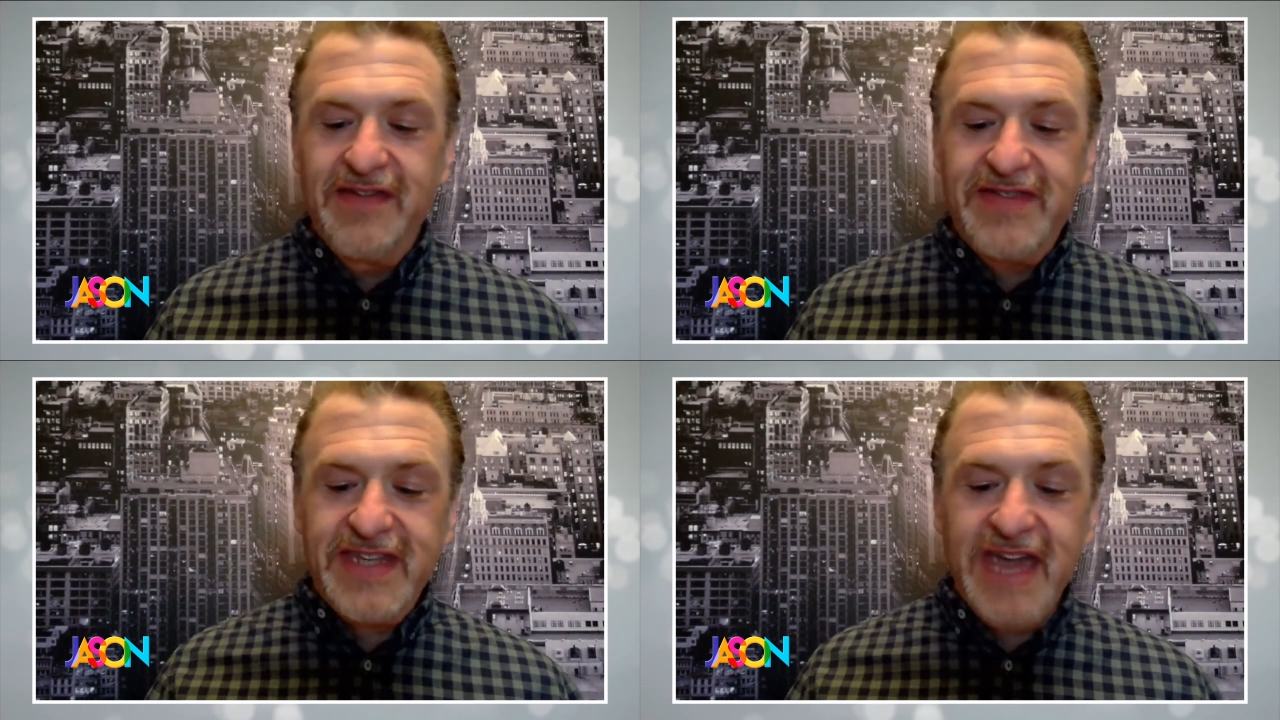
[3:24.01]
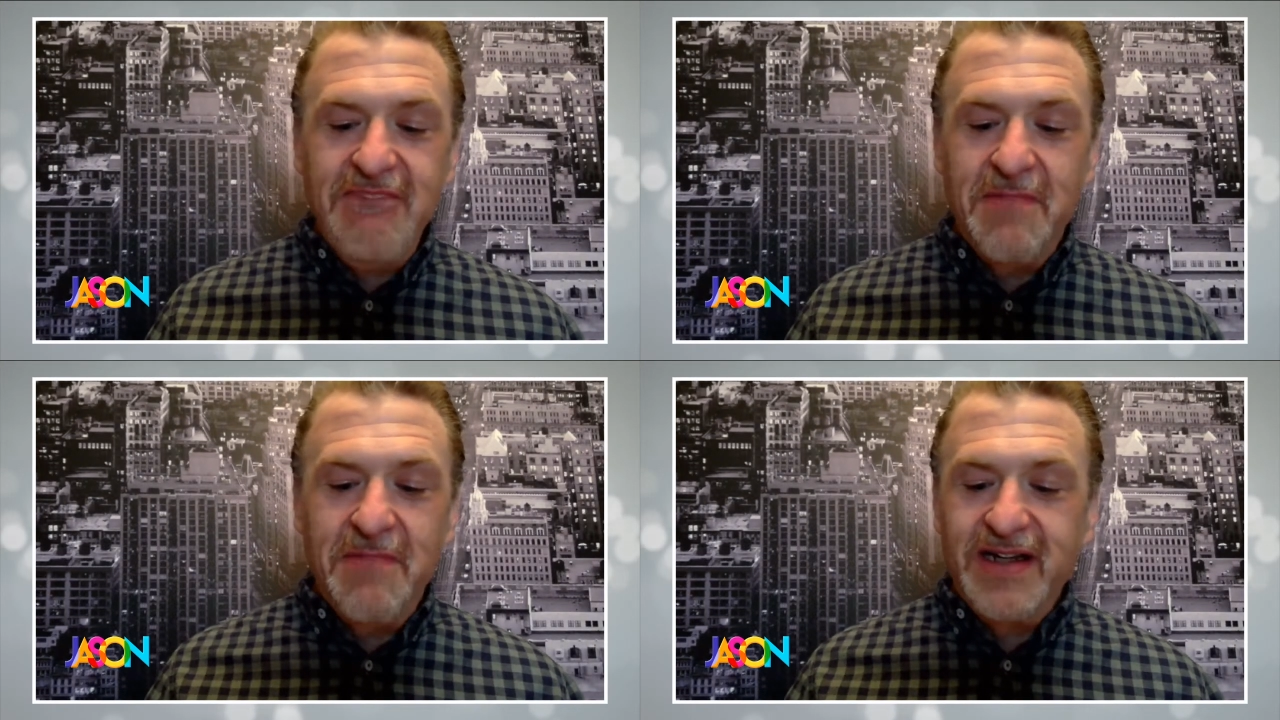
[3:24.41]
skid
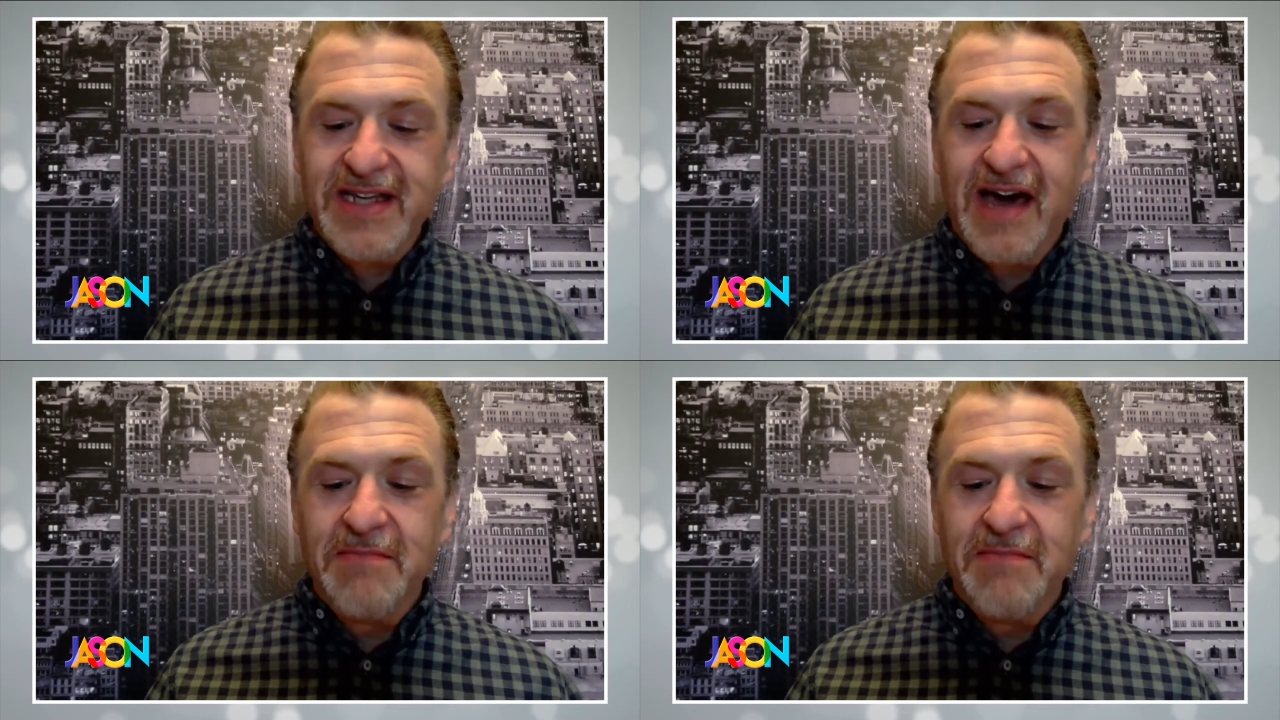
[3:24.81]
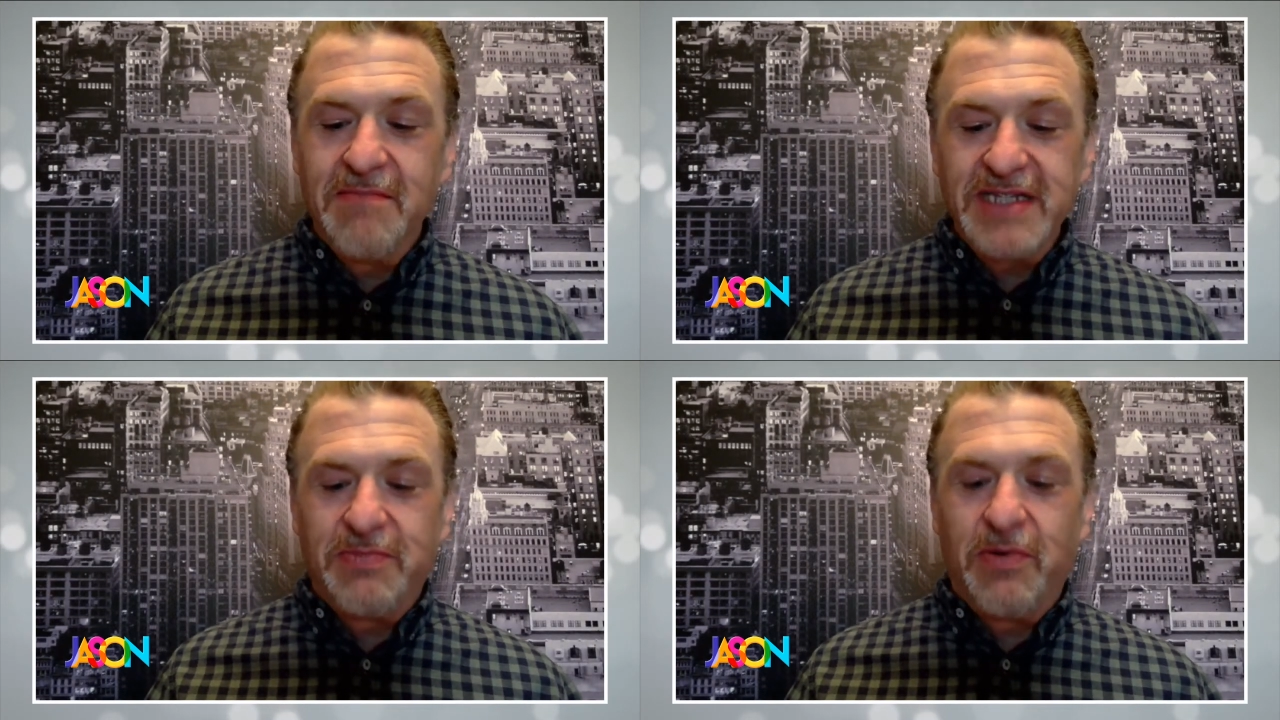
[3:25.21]
marks on
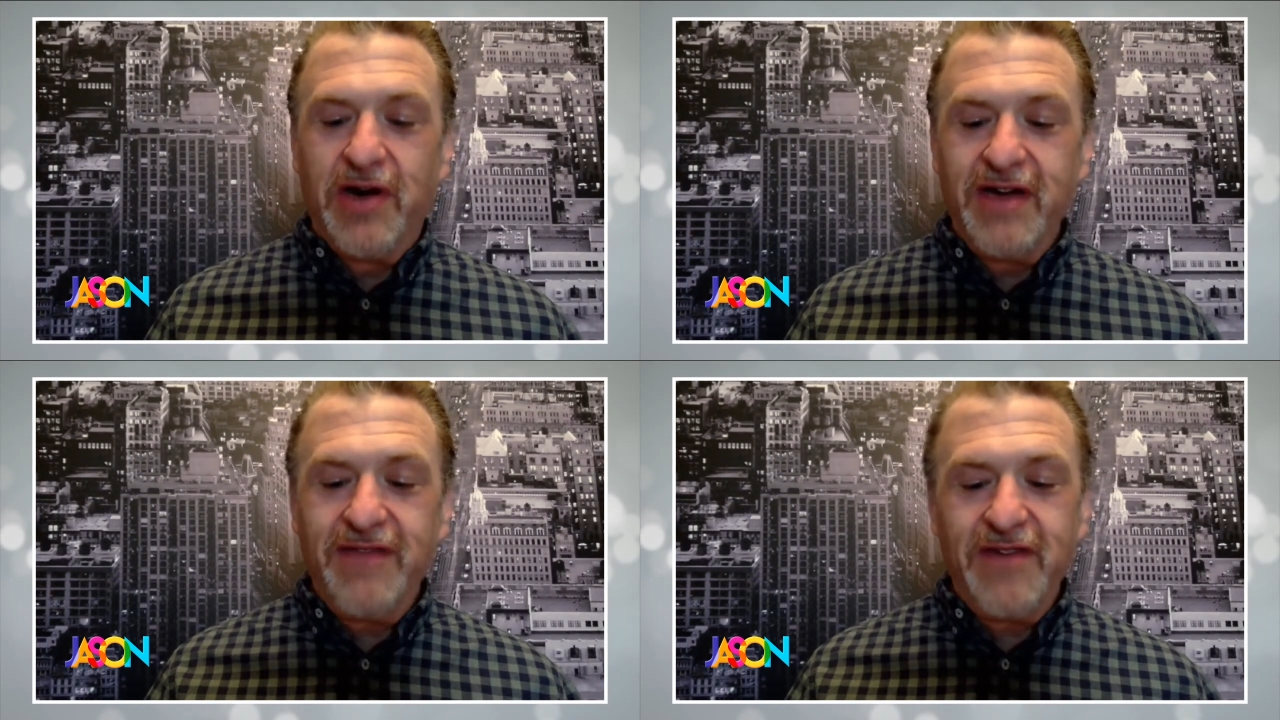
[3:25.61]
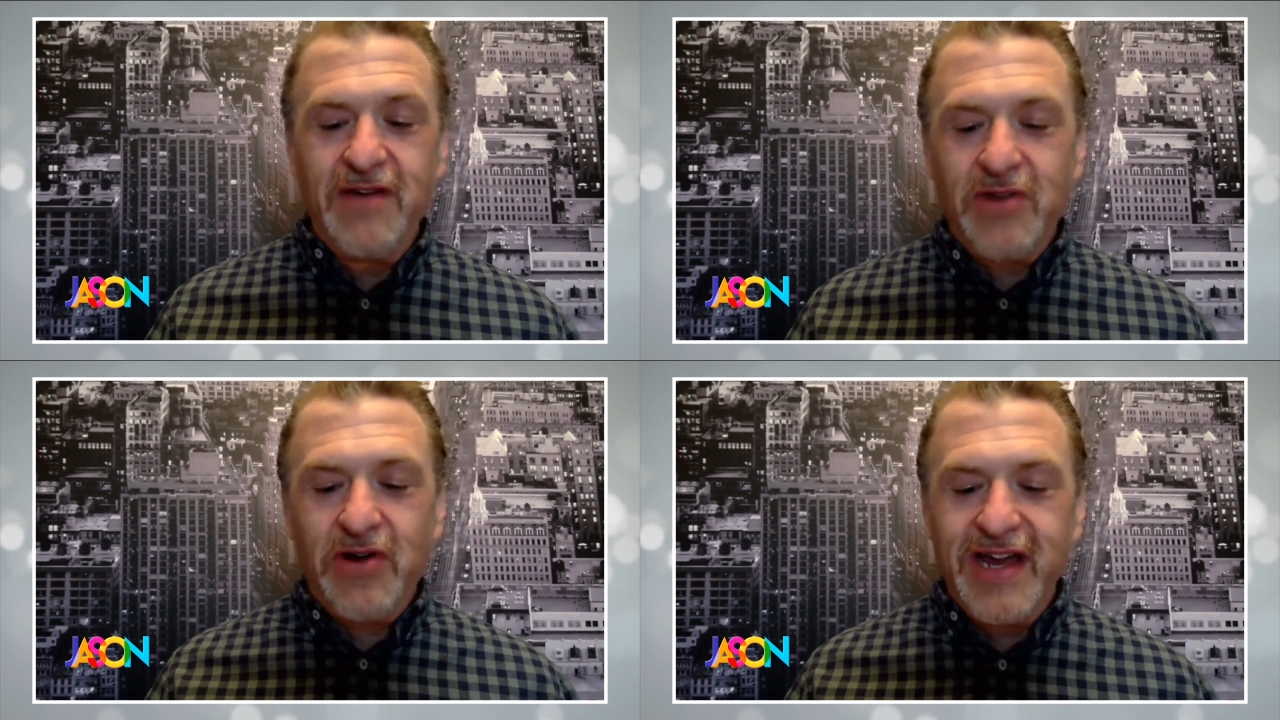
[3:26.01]
Buzzboy
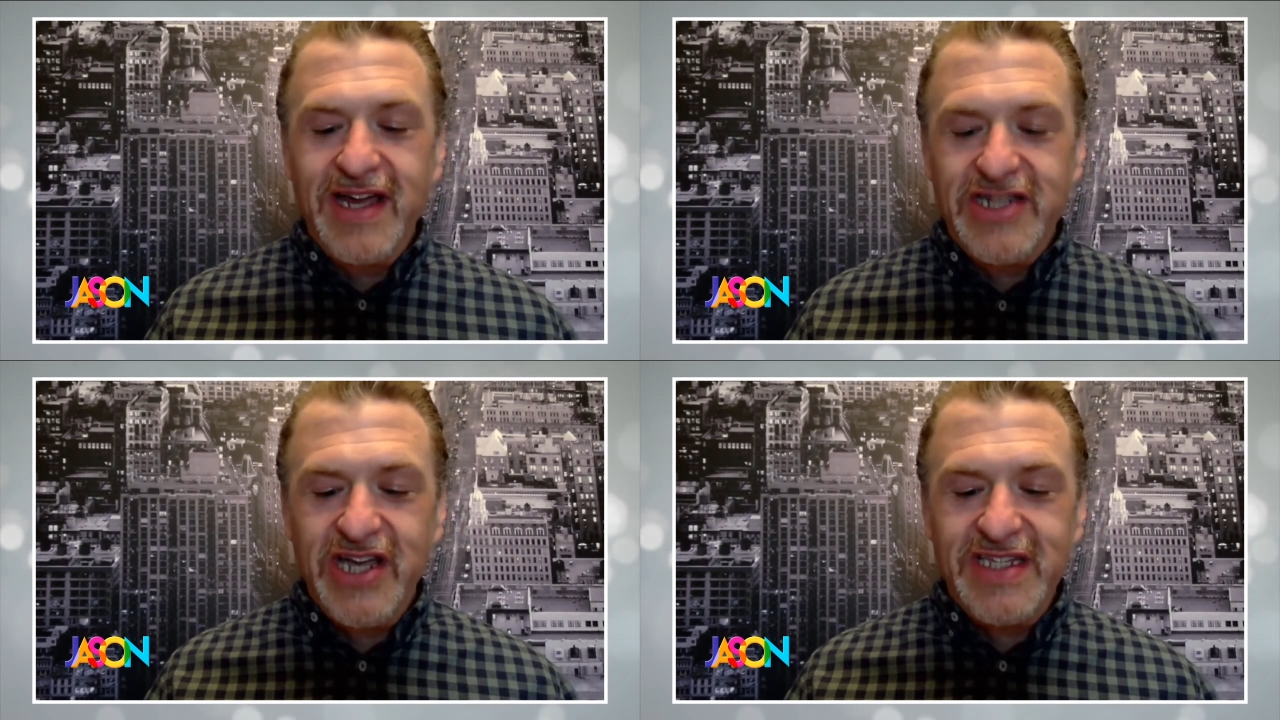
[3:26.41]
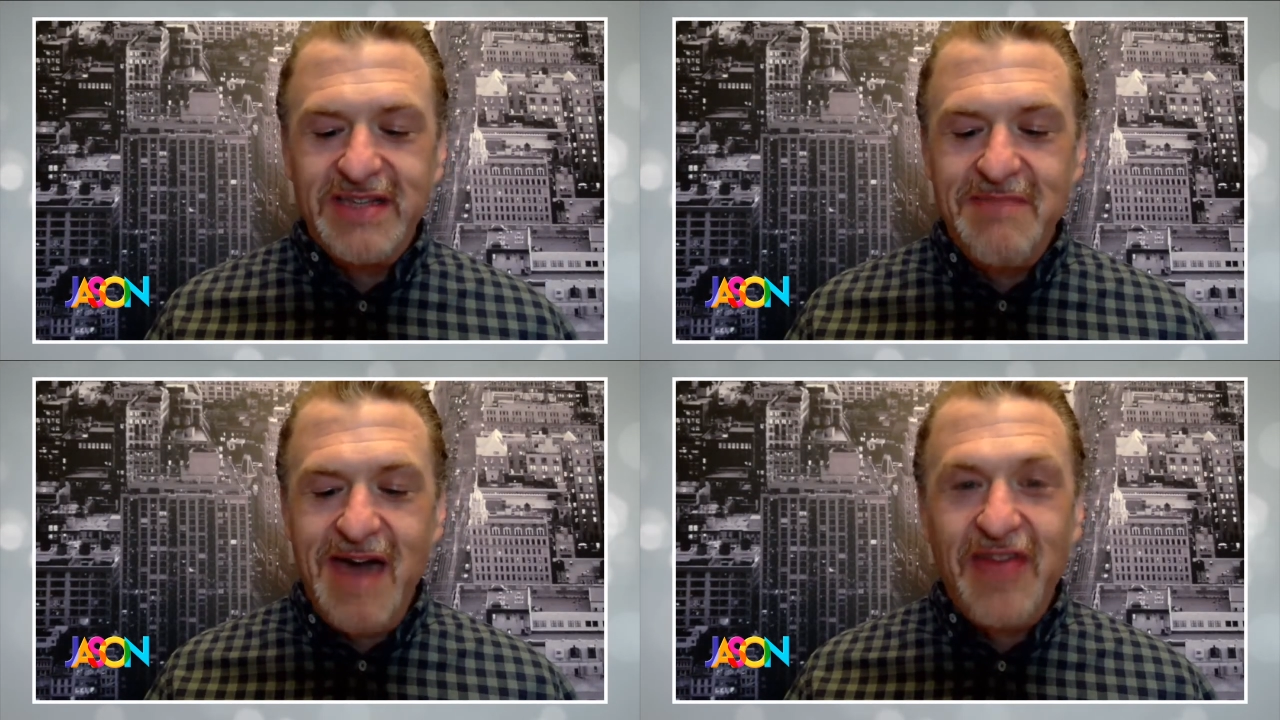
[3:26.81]
film critic Jason
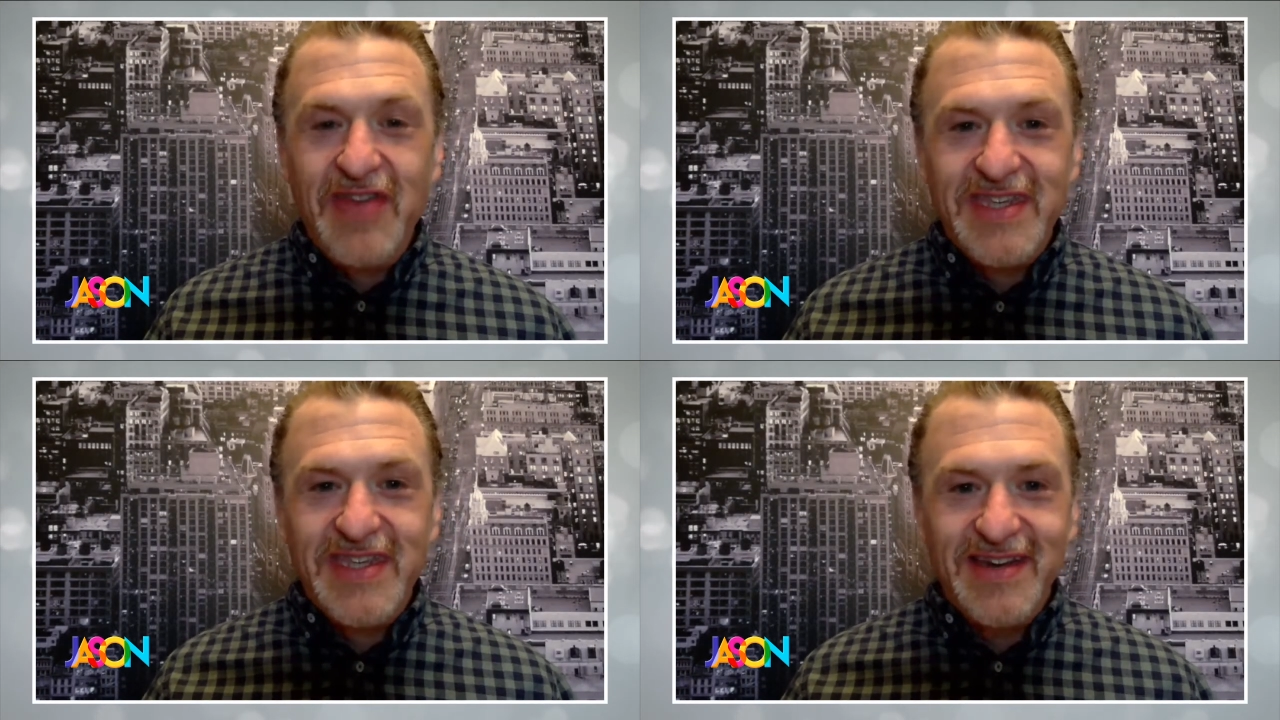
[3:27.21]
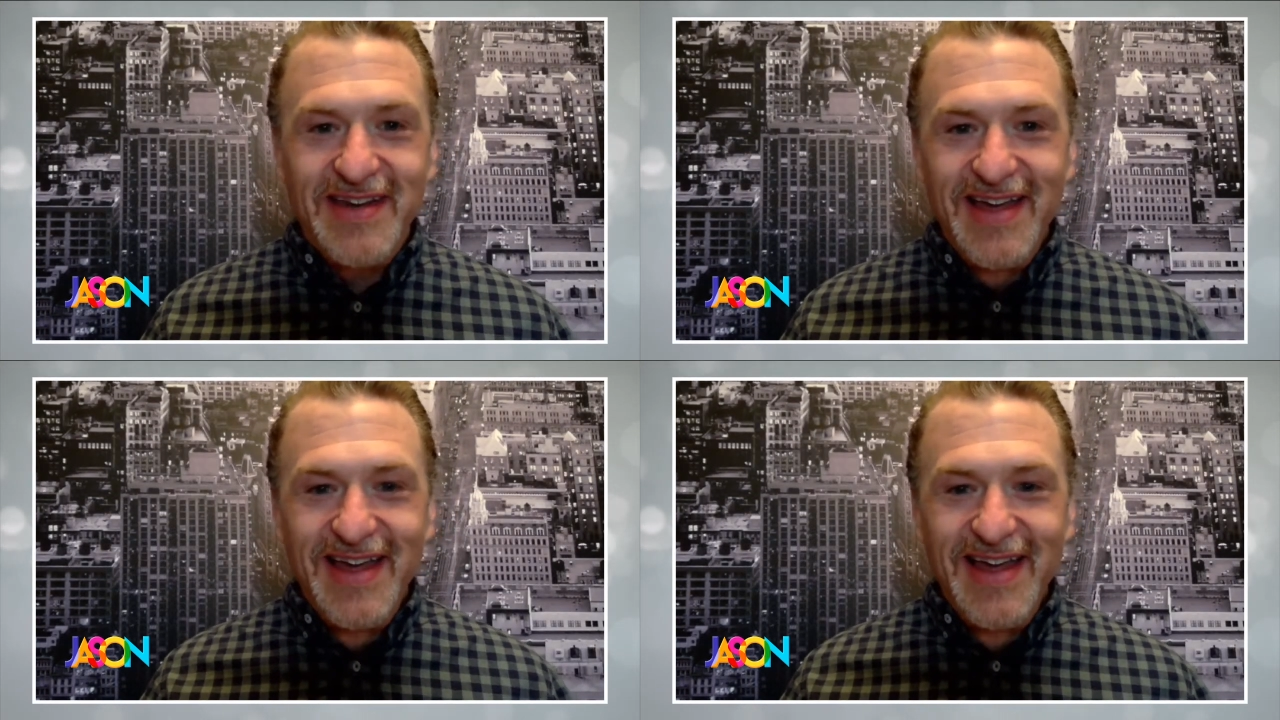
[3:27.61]
Matheson.
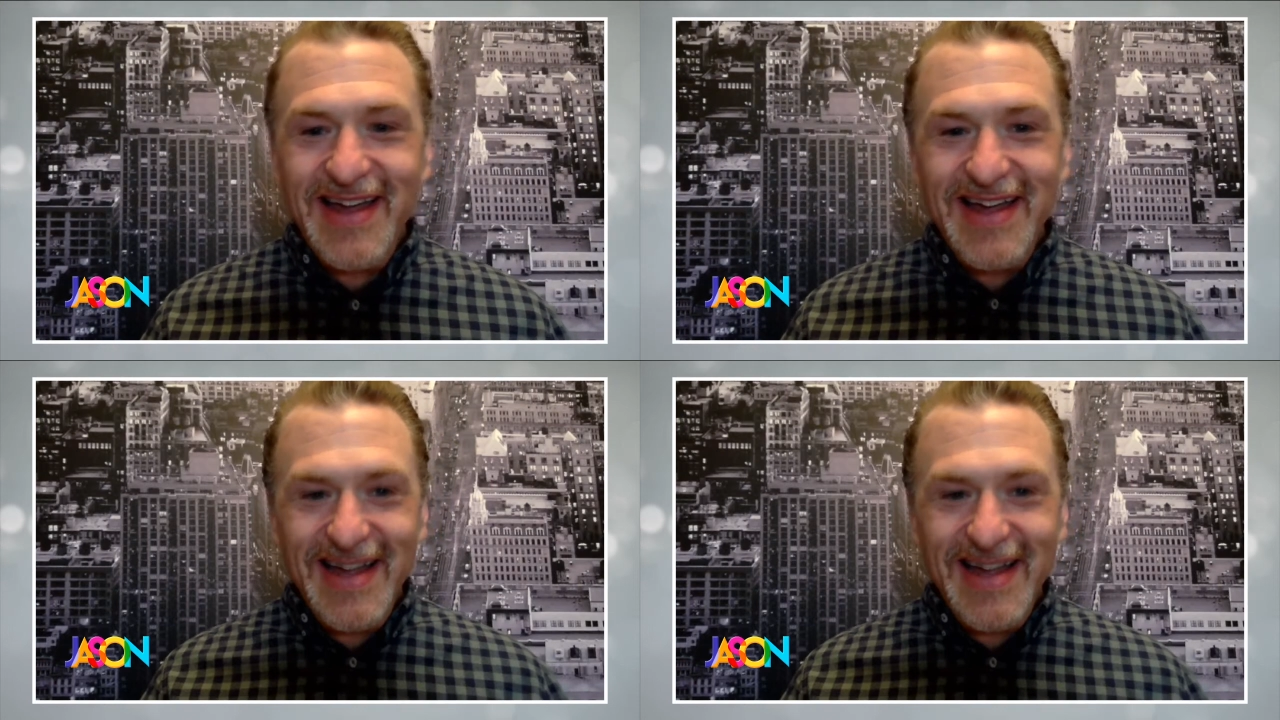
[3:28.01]
What?